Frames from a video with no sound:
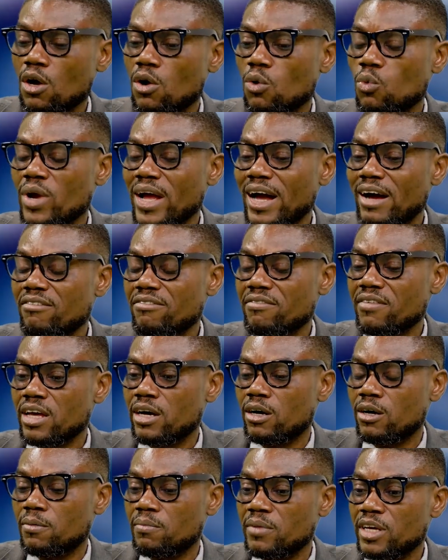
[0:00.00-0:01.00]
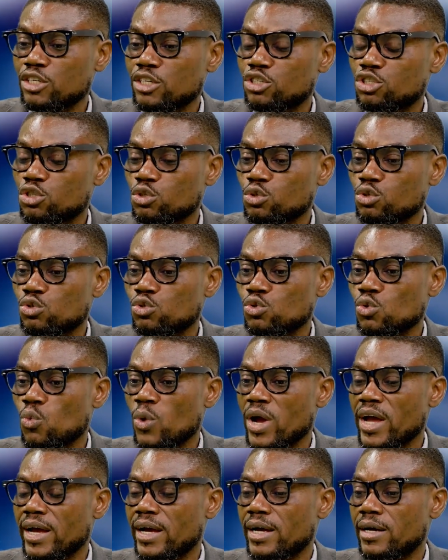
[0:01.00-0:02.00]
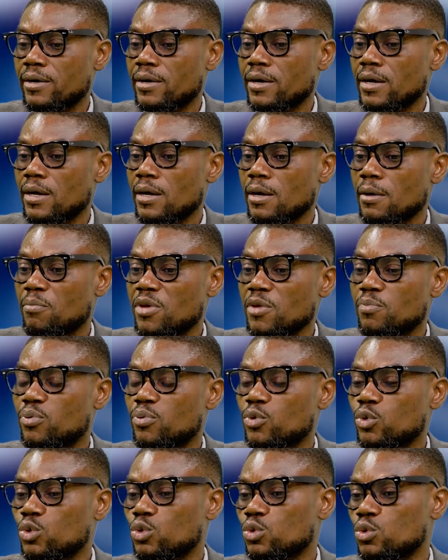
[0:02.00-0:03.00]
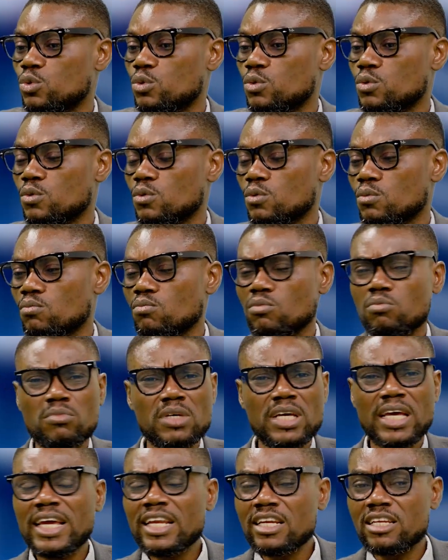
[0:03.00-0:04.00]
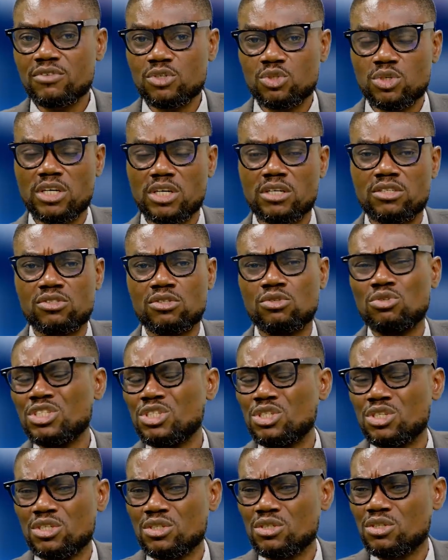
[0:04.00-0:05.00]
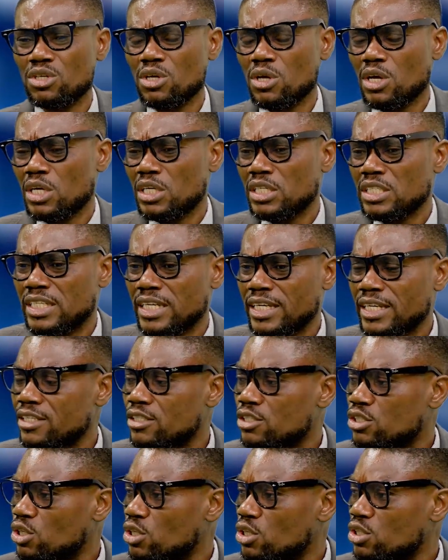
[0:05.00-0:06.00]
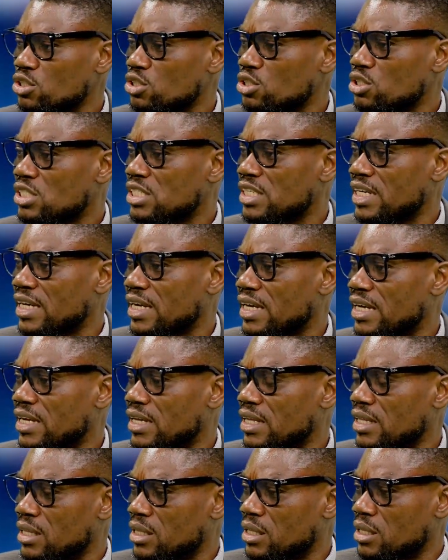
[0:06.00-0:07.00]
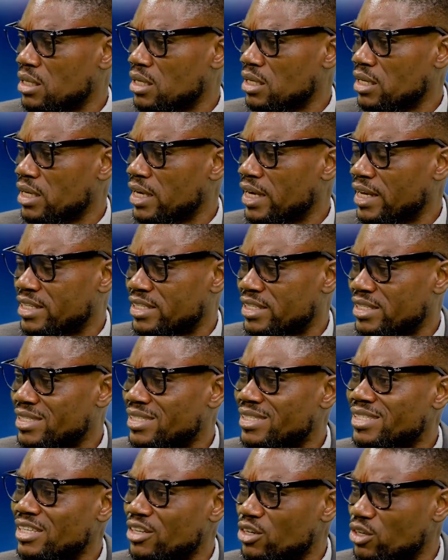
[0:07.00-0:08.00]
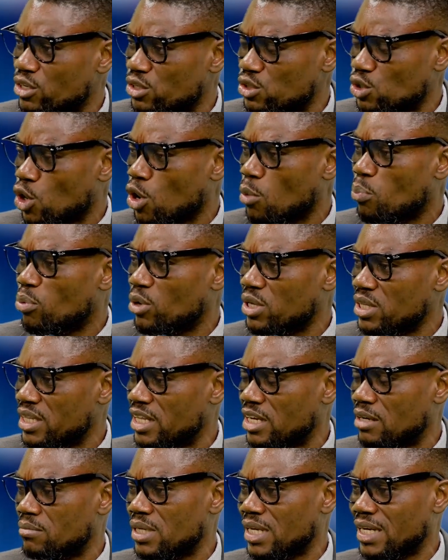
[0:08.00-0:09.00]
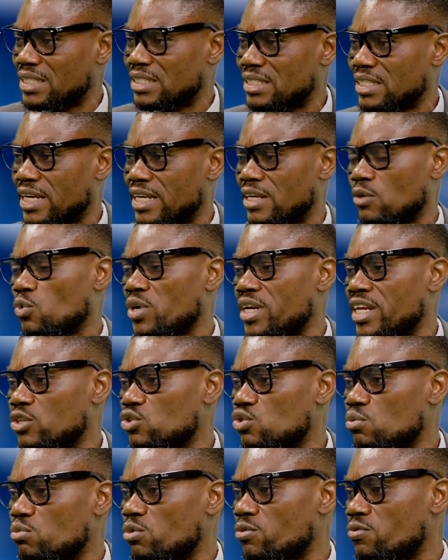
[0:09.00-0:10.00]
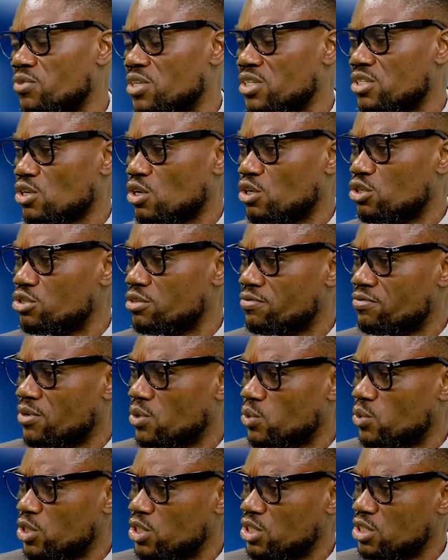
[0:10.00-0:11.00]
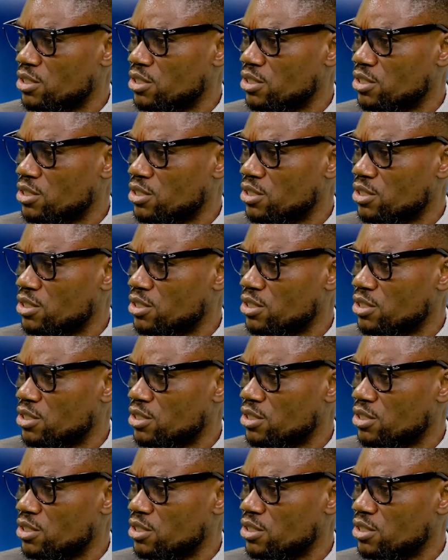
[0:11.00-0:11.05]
We have issues where people, individuals, regions, they don't take it serious or upon them that, hey, we need to move this country forward.